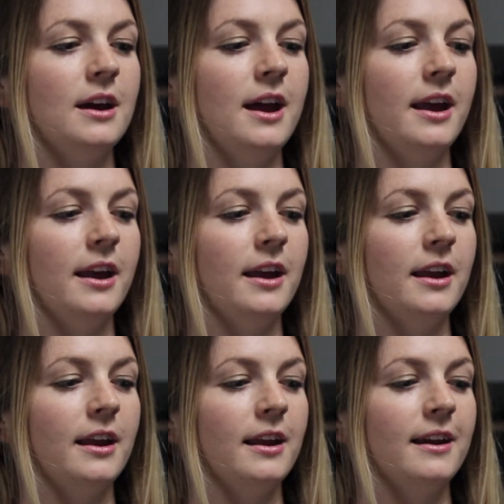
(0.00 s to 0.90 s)

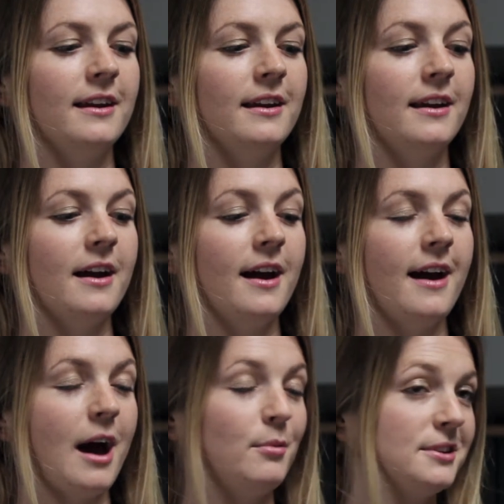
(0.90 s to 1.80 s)
a
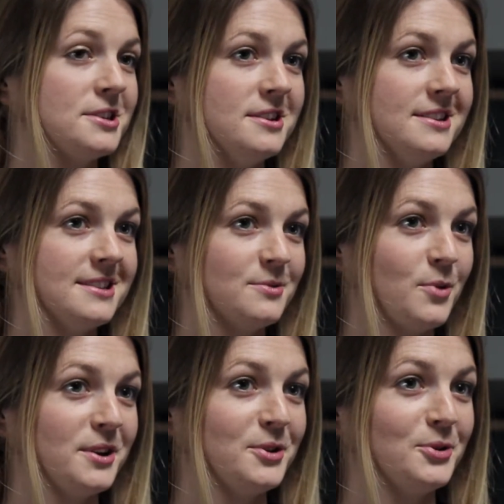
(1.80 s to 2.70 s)
abolitionist,
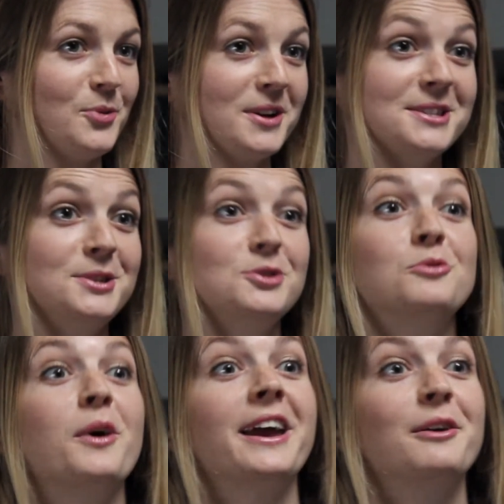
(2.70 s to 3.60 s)
one who wants to do
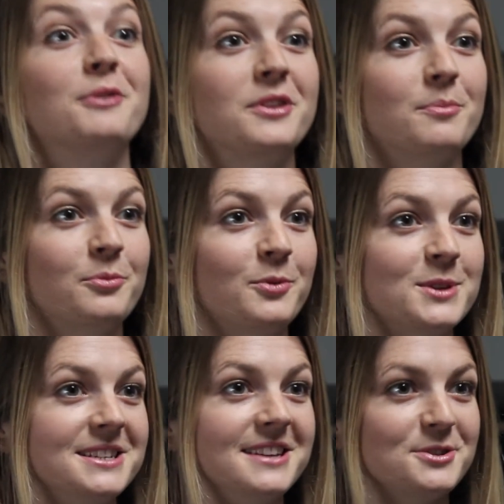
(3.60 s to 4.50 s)
away with the
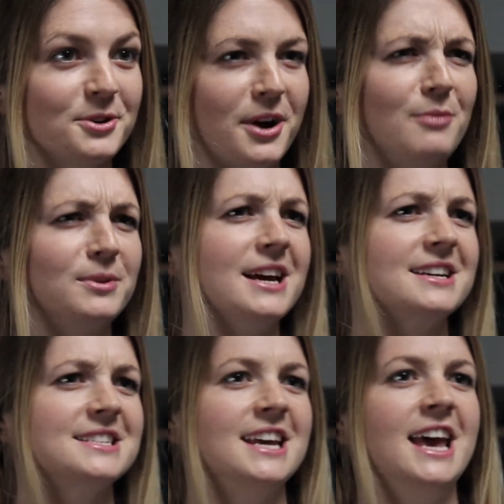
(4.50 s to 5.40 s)
prison industrial
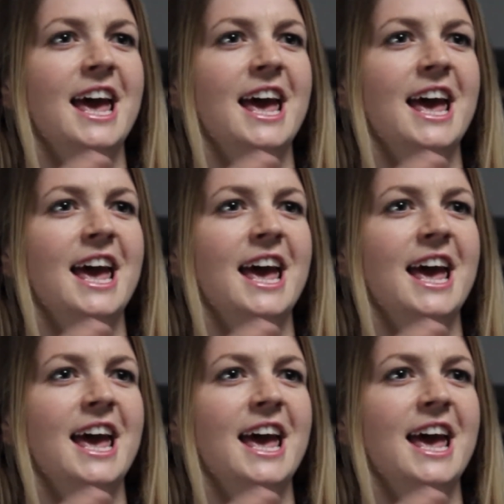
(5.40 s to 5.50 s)
complex